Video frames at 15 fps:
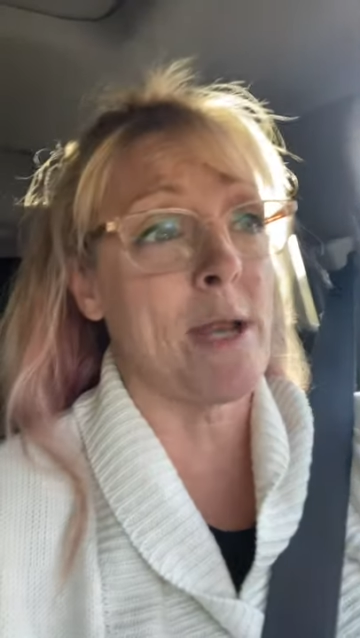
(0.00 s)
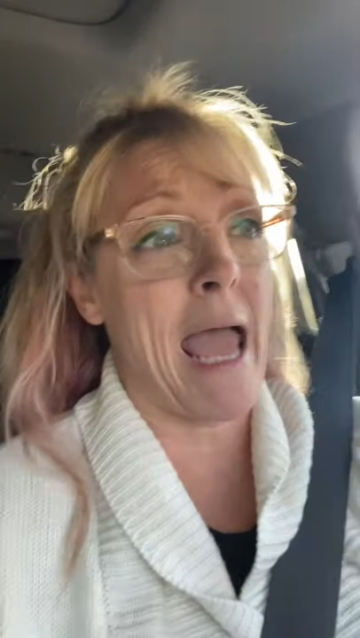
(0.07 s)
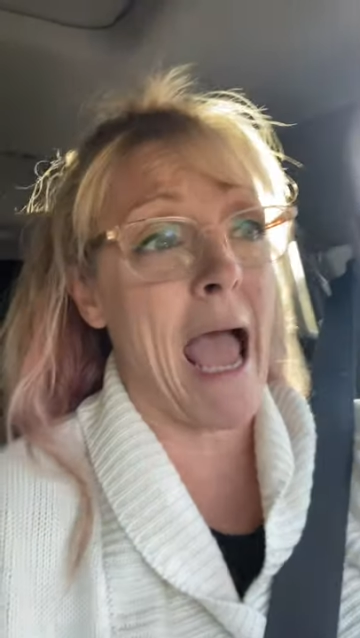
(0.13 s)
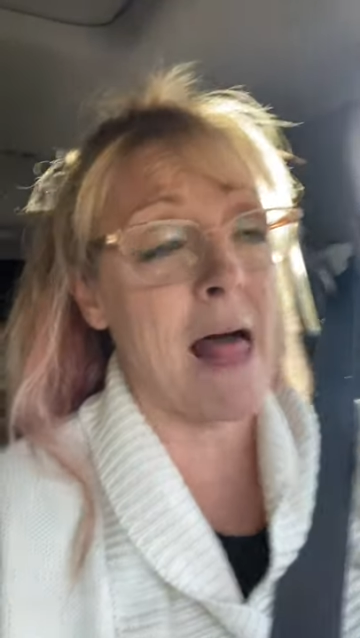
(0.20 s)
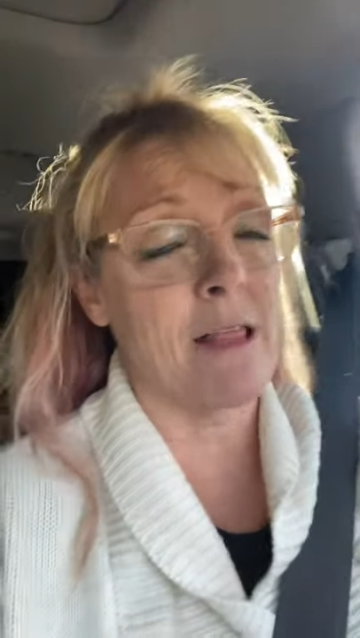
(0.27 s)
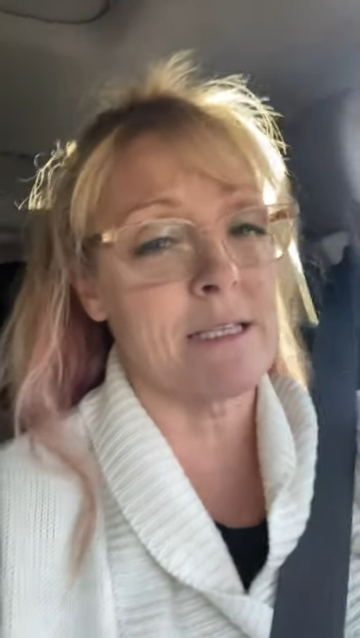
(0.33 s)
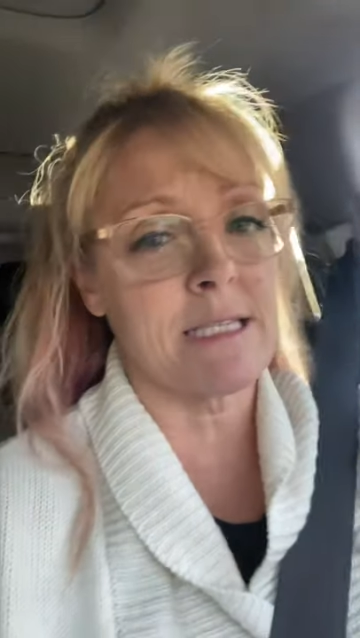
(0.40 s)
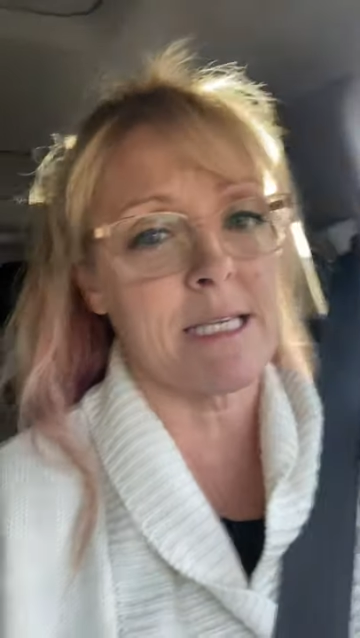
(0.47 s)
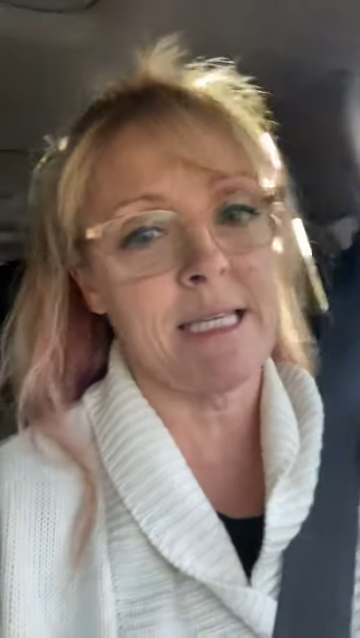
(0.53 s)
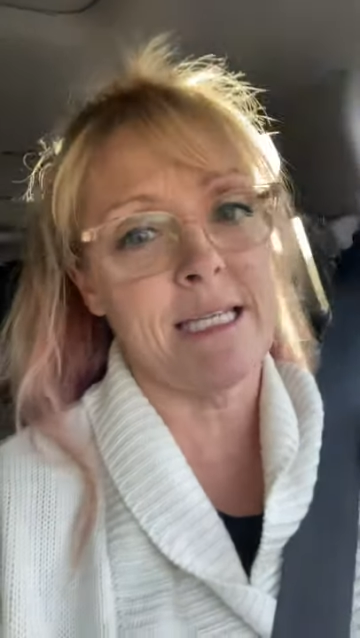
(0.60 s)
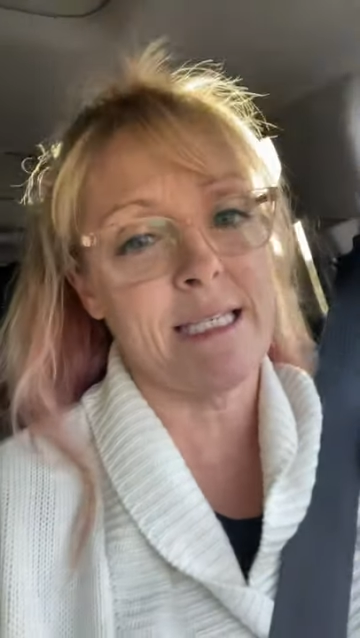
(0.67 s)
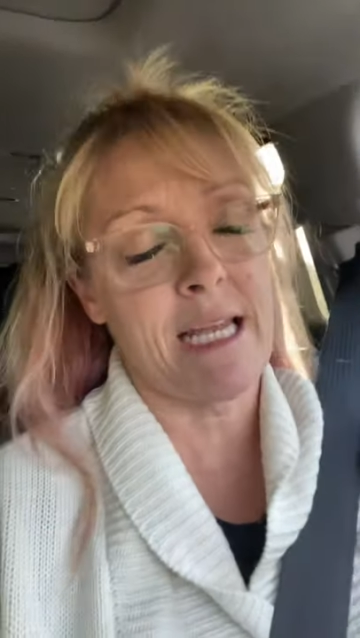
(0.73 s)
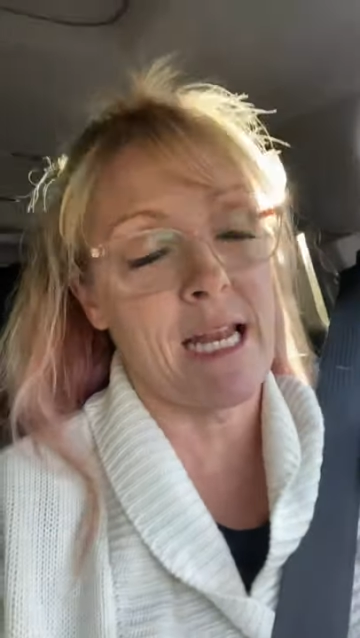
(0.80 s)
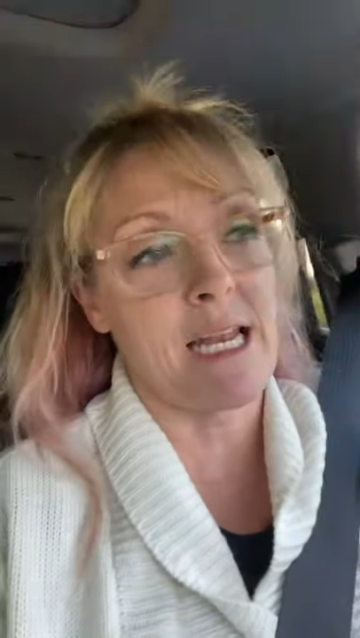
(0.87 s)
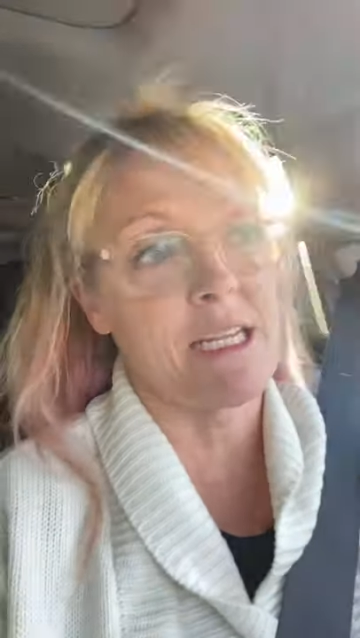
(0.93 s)
Alex can eat
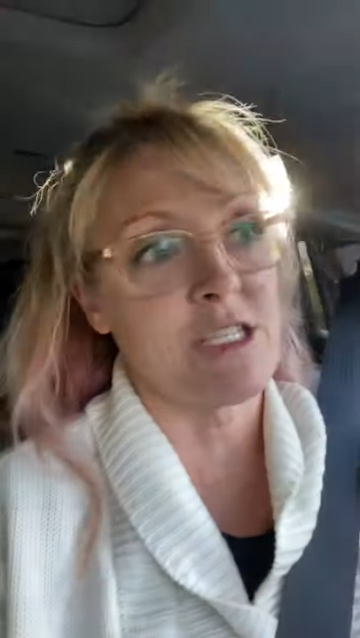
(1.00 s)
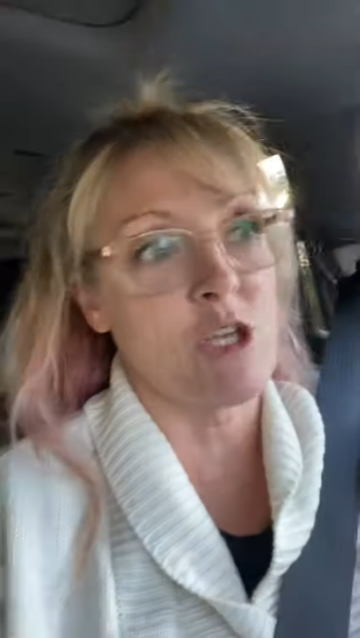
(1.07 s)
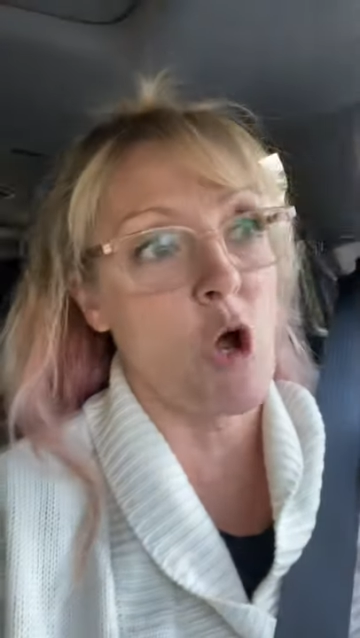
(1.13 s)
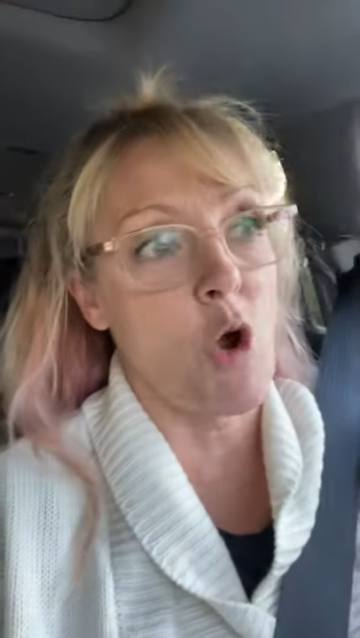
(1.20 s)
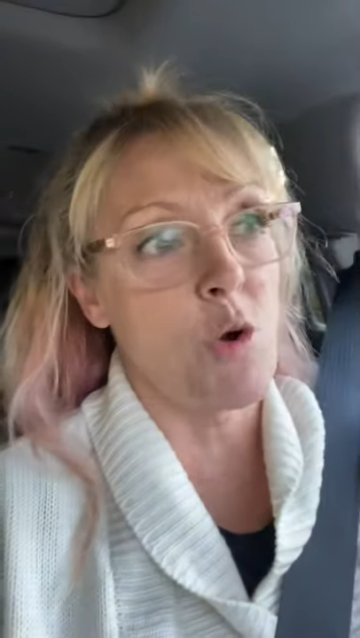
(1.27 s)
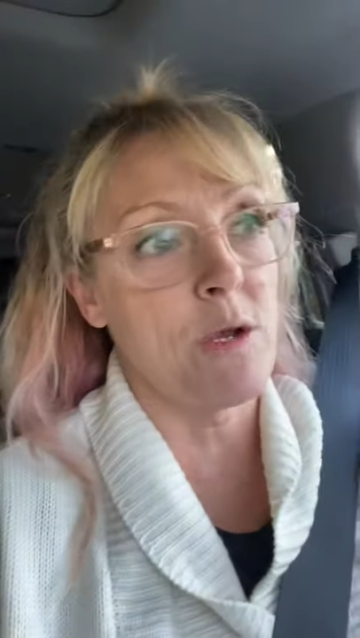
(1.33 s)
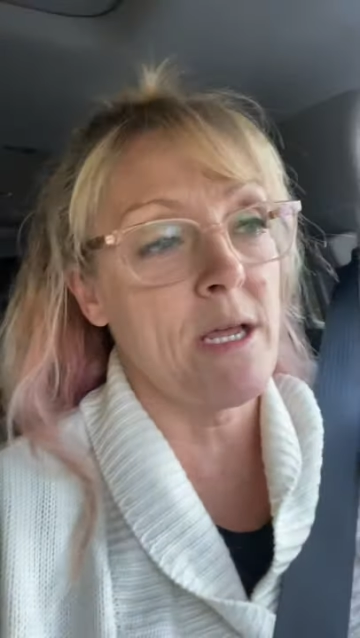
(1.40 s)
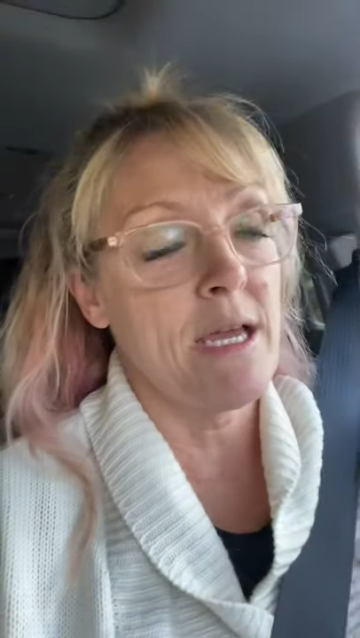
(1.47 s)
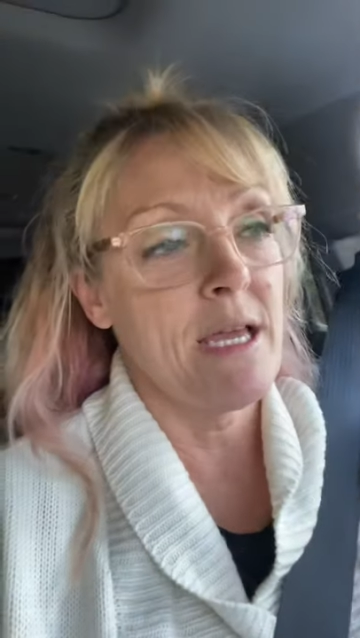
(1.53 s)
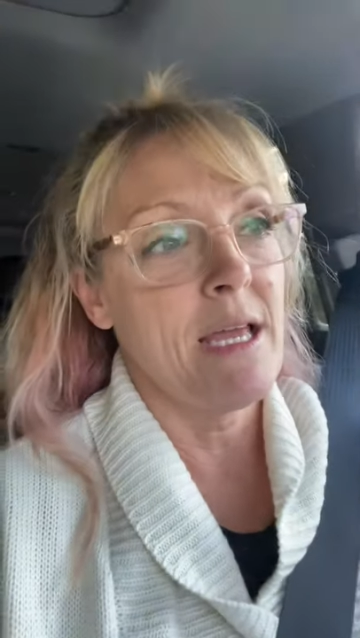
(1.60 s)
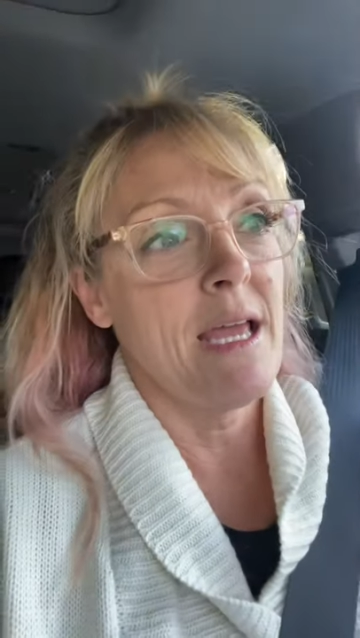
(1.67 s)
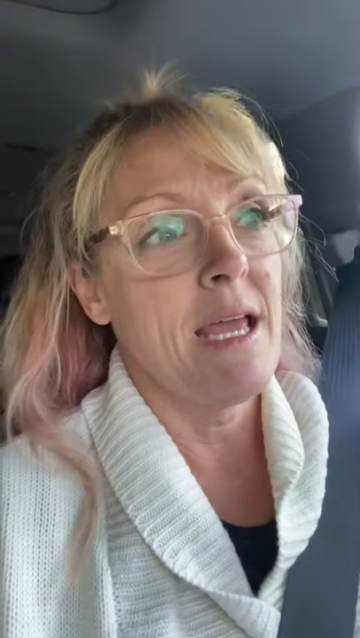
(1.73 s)
10 on his own.